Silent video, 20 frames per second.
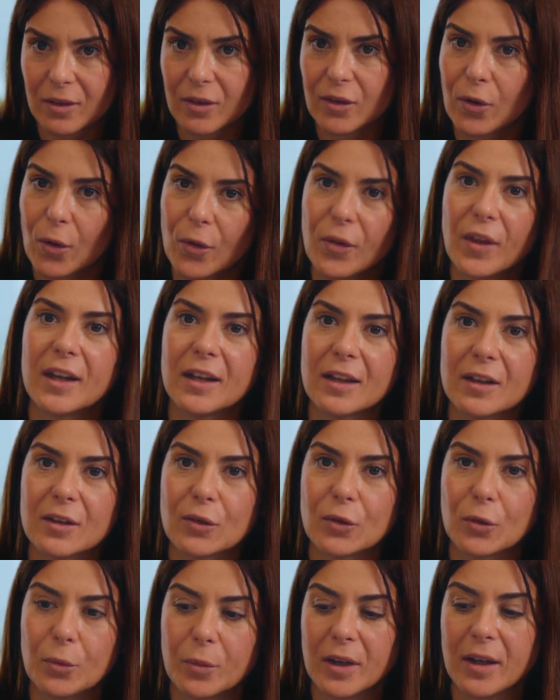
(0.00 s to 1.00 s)
So they
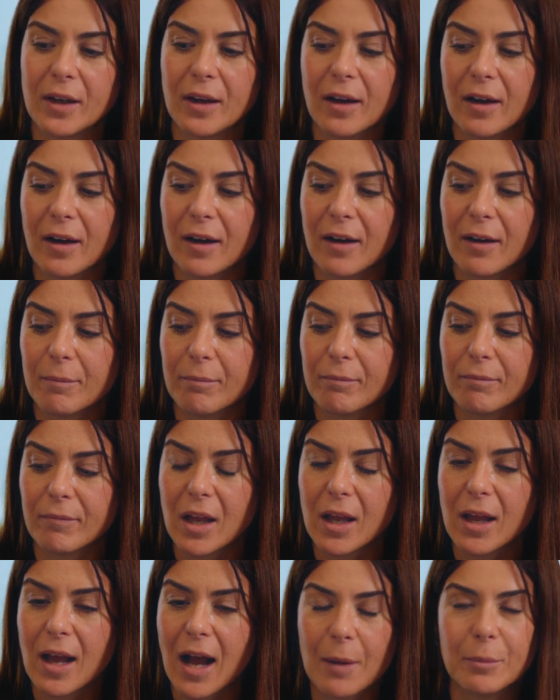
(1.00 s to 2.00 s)
needs to be
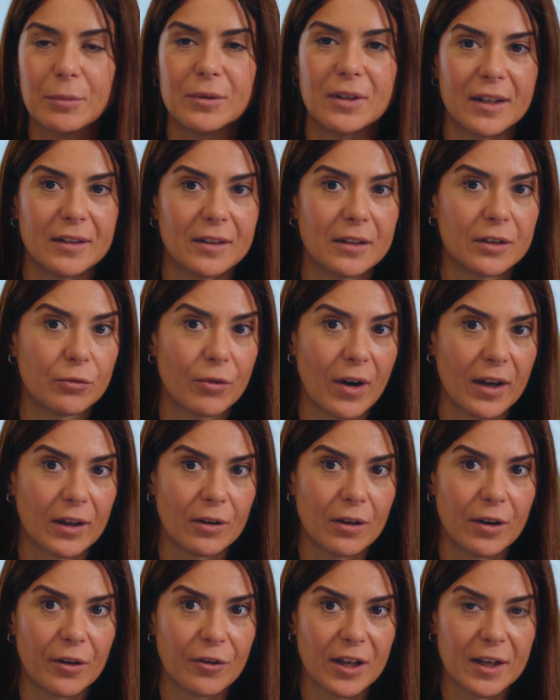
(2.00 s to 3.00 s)
updated
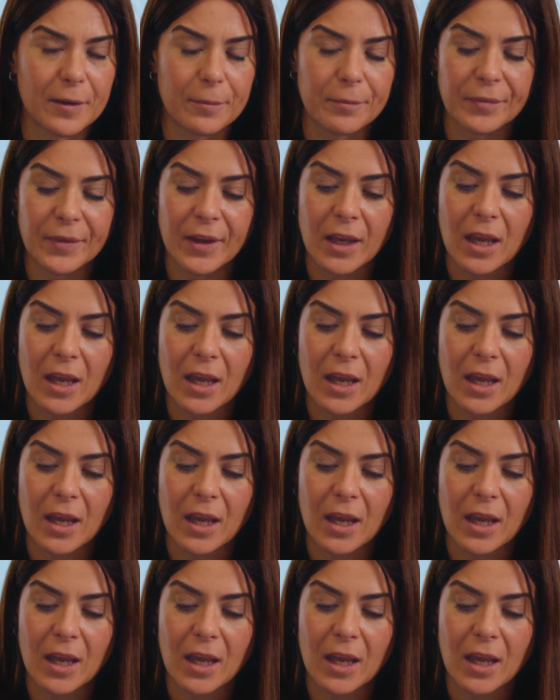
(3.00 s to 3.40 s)
regularly,